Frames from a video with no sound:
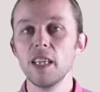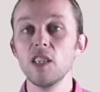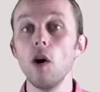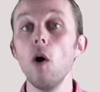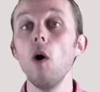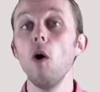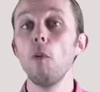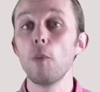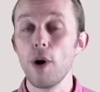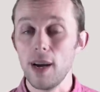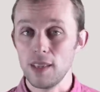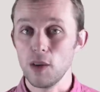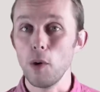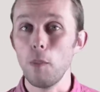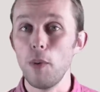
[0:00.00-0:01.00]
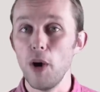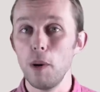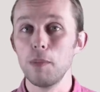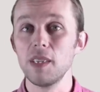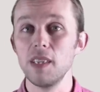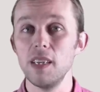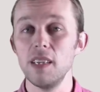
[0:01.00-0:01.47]
to all practical
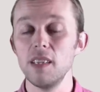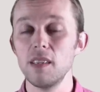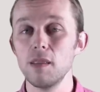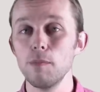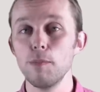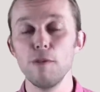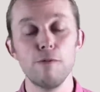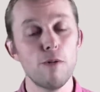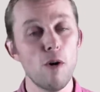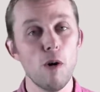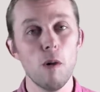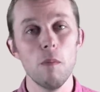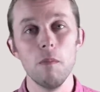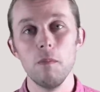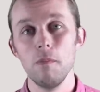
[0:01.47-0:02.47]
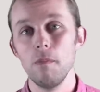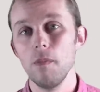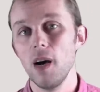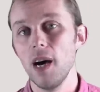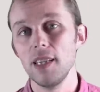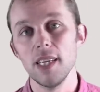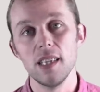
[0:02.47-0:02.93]
purposes, perform
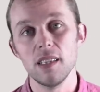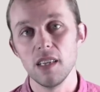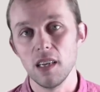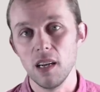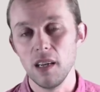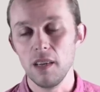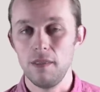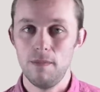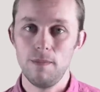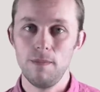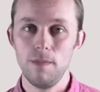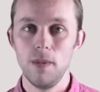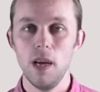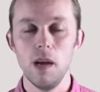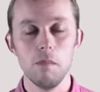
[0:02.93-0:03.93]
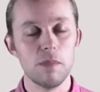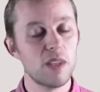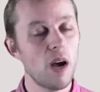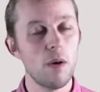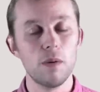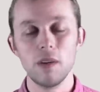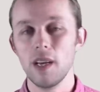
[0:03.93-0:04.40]
identically. Um,
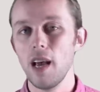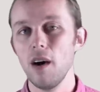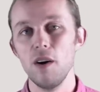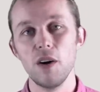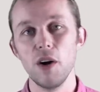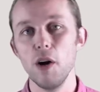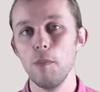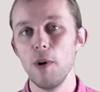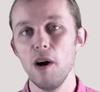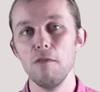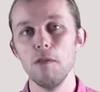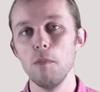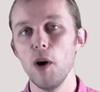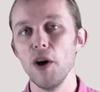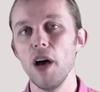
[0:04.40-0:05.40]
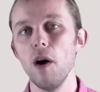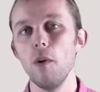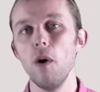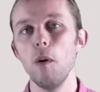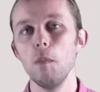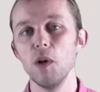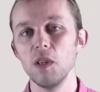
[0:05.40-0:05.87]
don't get hung up over mono or